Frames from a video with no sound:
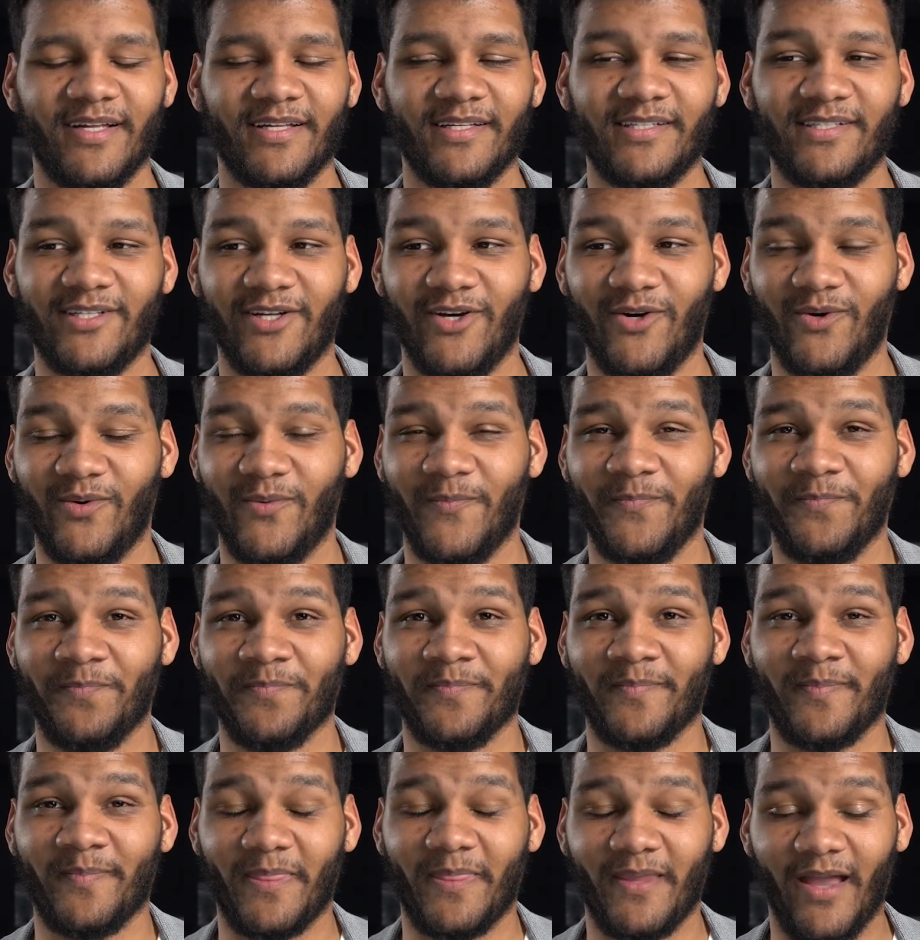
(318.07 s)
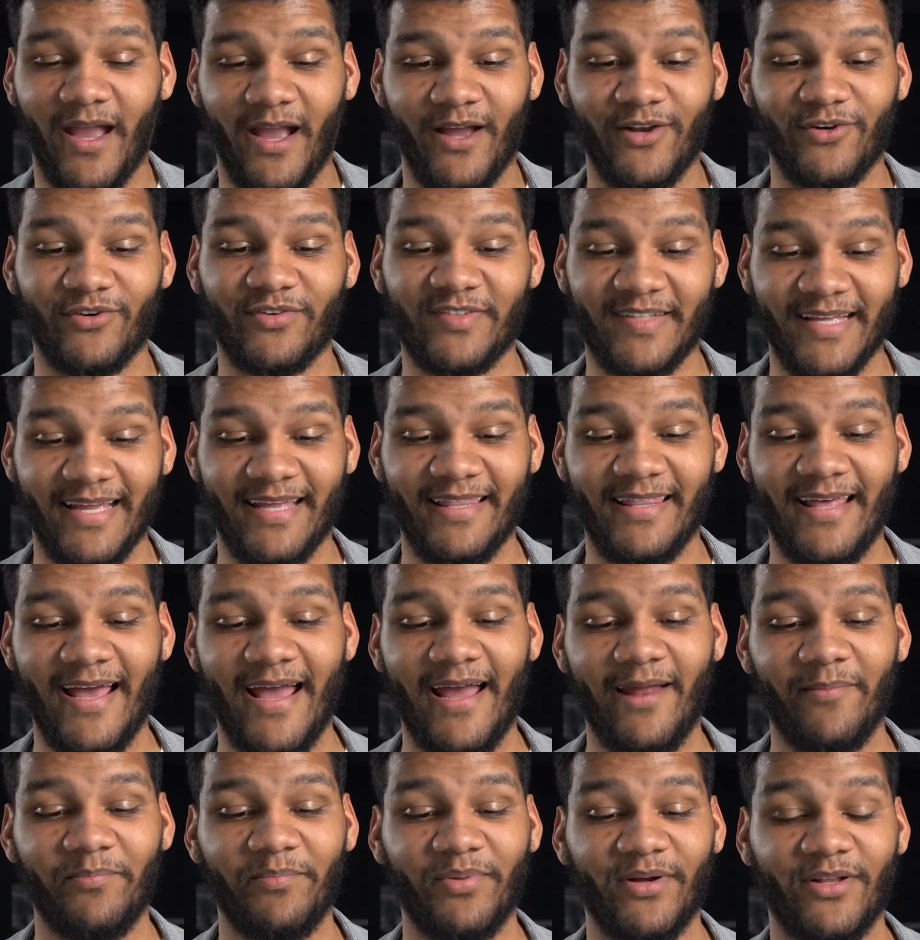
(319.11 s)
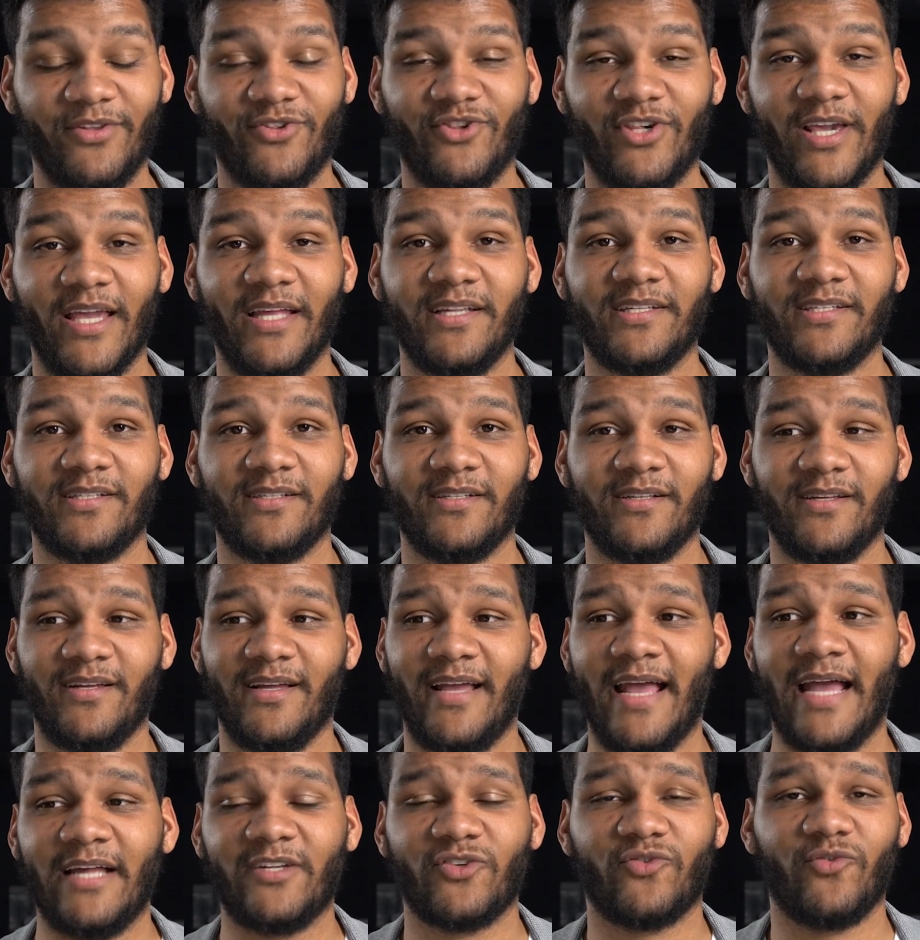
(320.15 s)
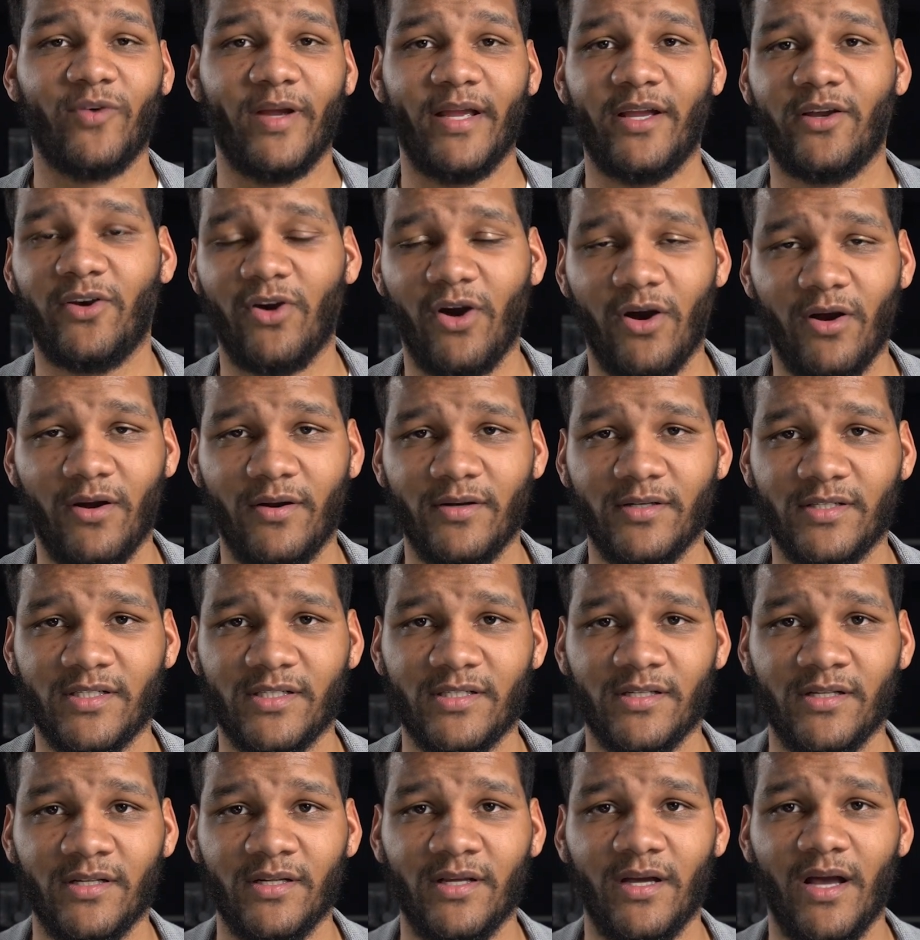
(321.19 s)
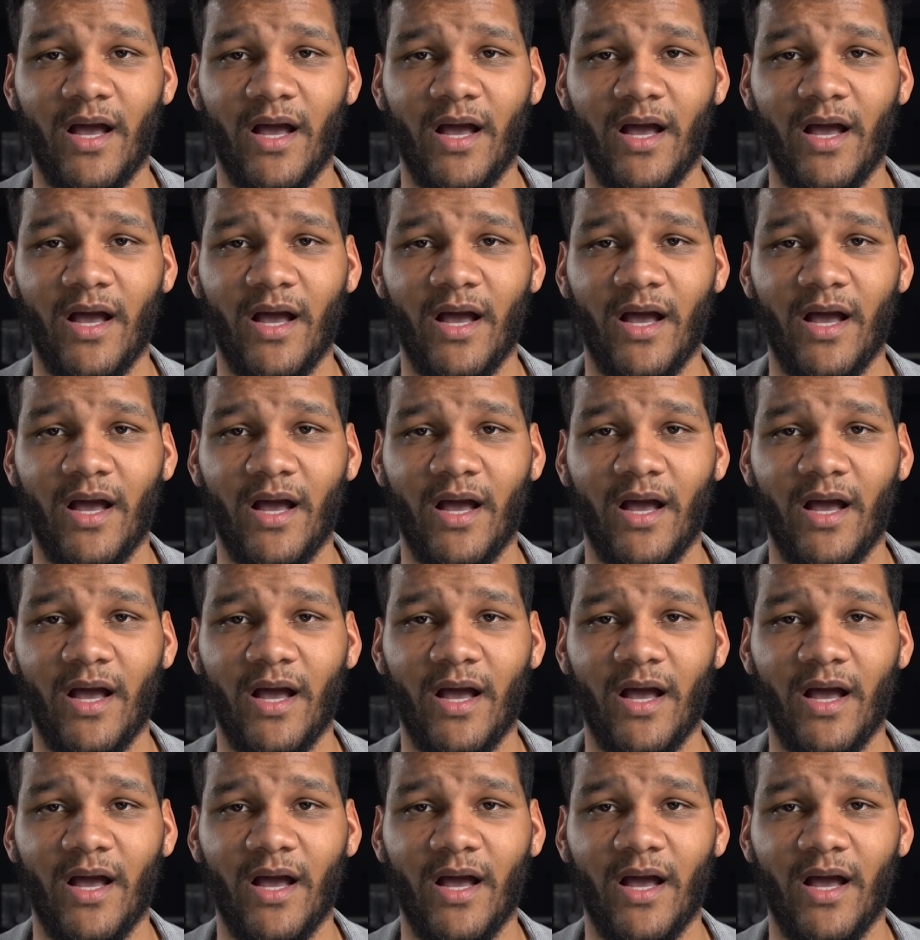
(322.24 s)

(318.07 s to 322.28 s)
So I understand that, but Chase has great cards.